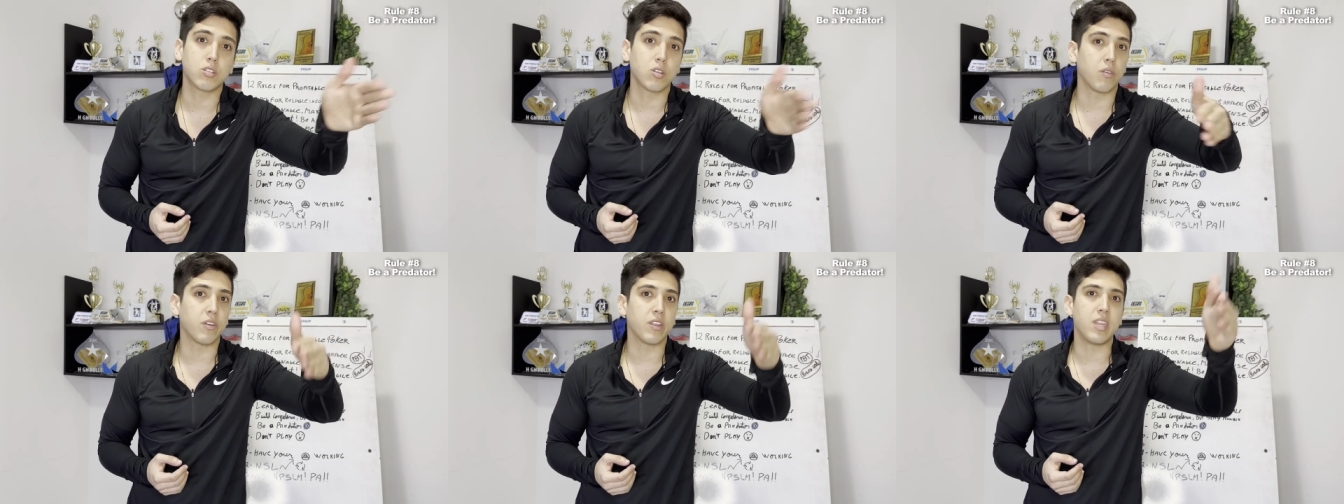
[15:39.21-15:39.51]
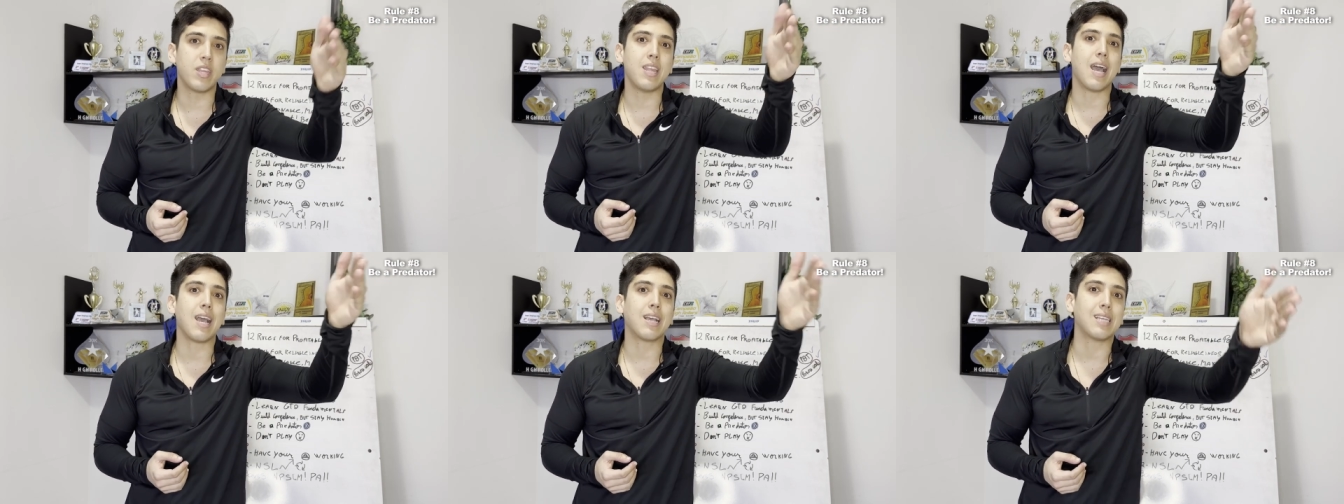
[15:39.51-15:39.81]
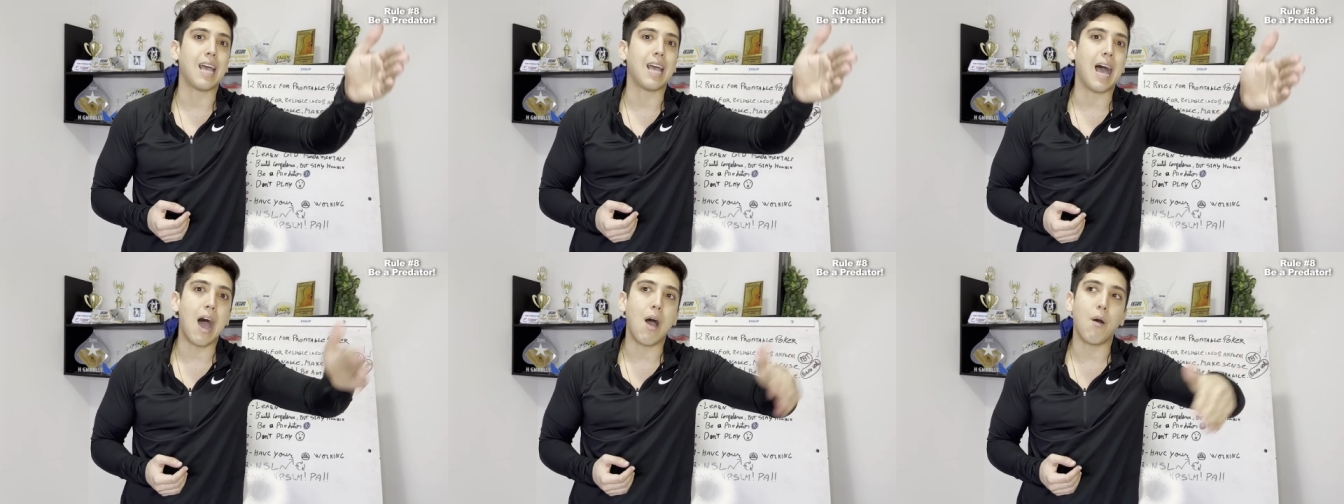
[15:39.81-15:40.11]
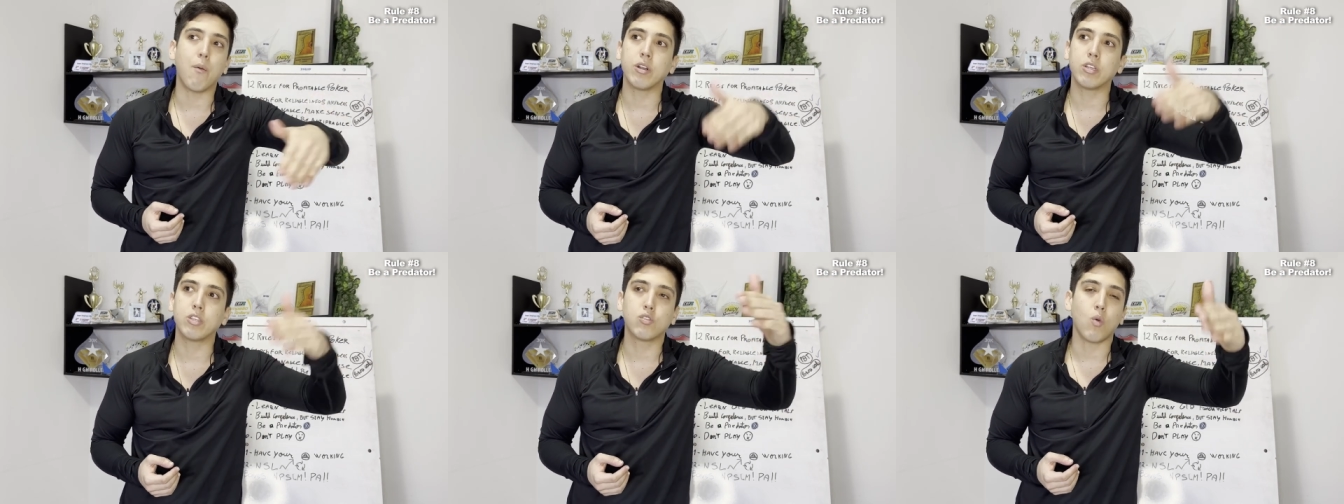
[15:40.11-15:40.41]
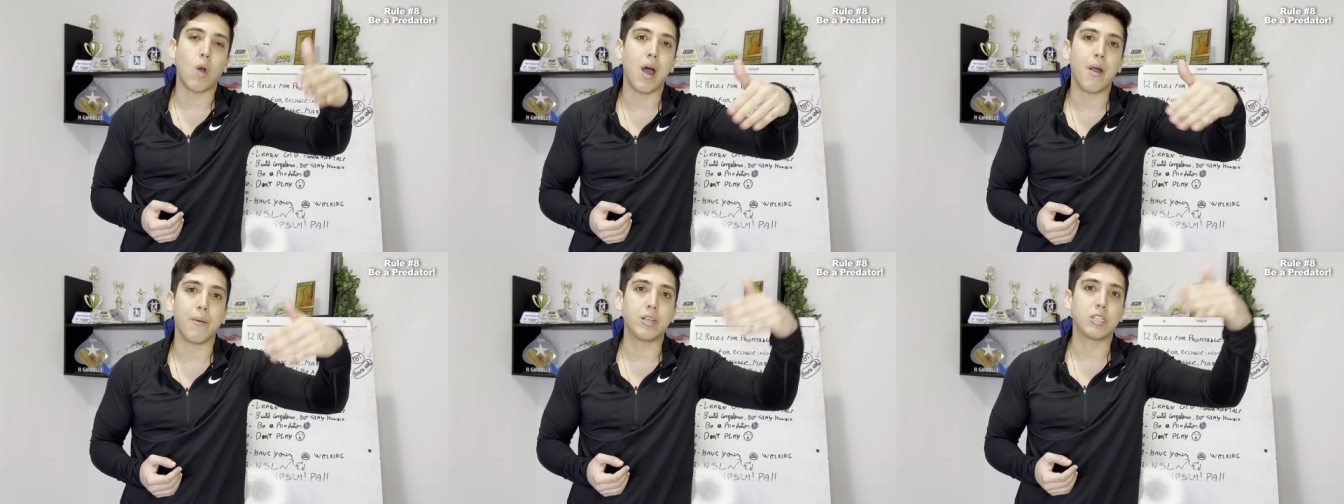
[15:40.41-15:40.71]
over the next hour,
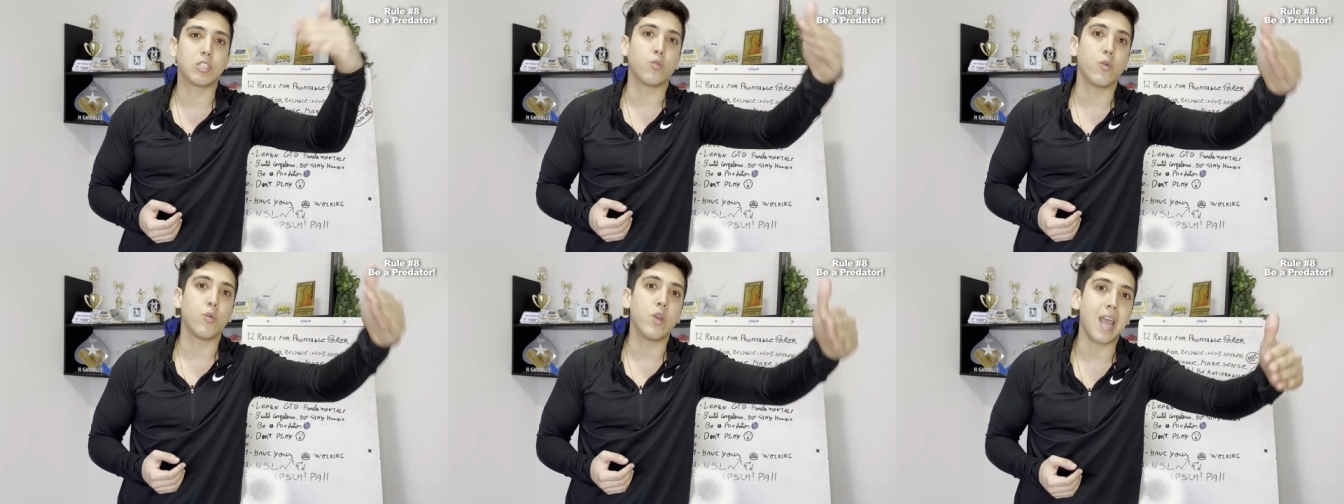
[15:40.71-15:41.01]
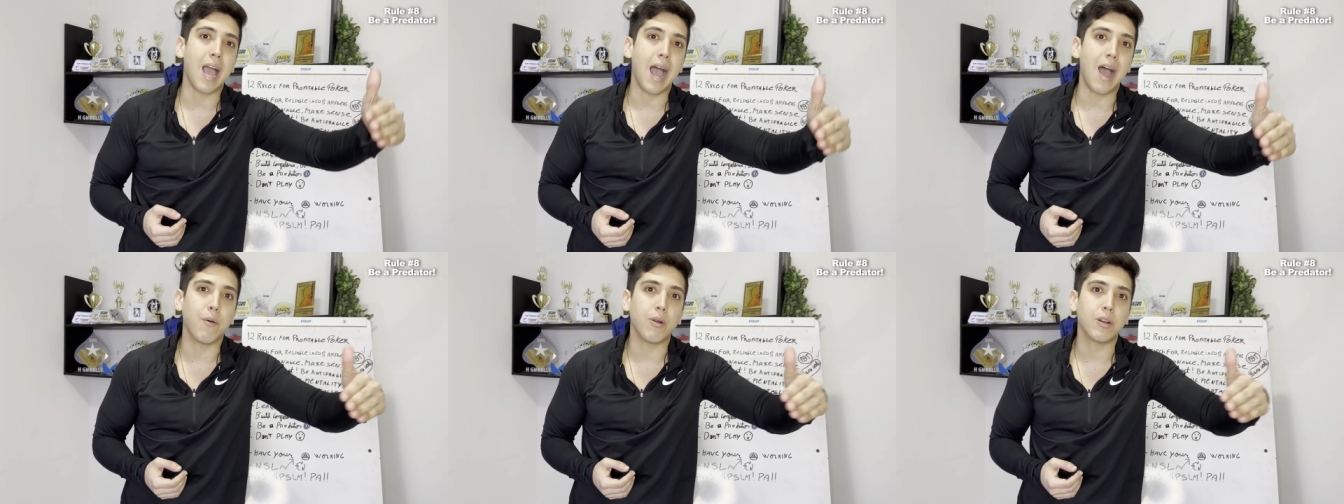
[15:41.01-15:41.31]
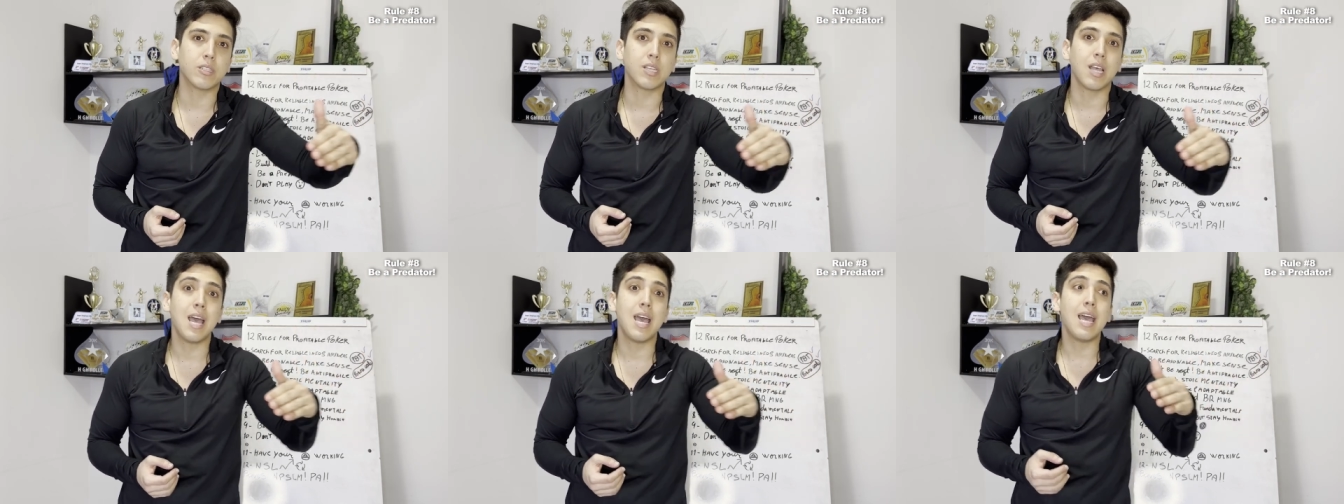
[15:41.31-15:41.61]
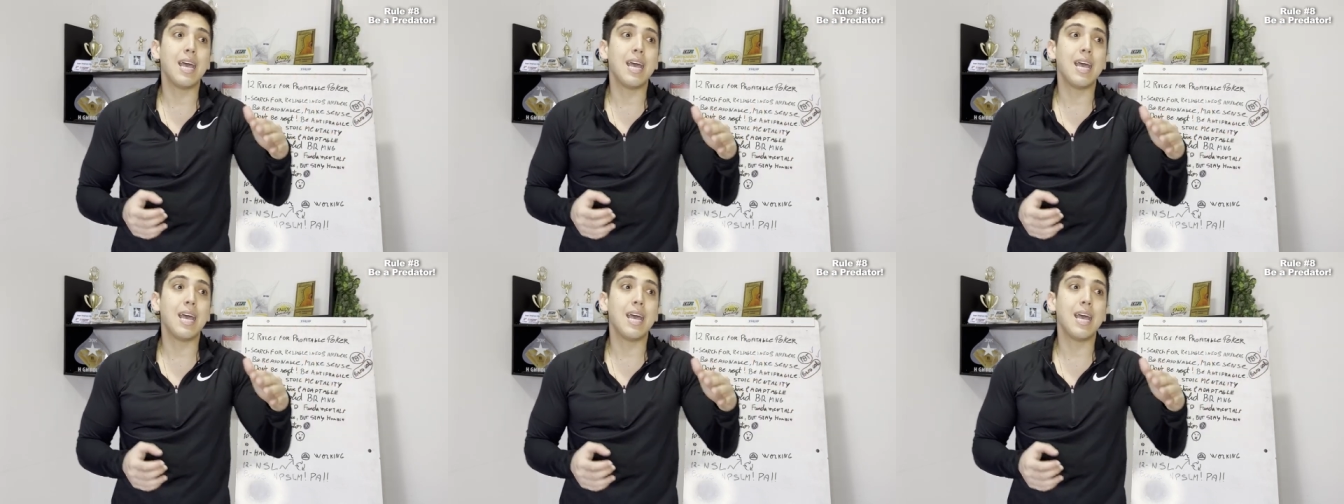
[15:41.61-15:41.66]
two hours, three hours,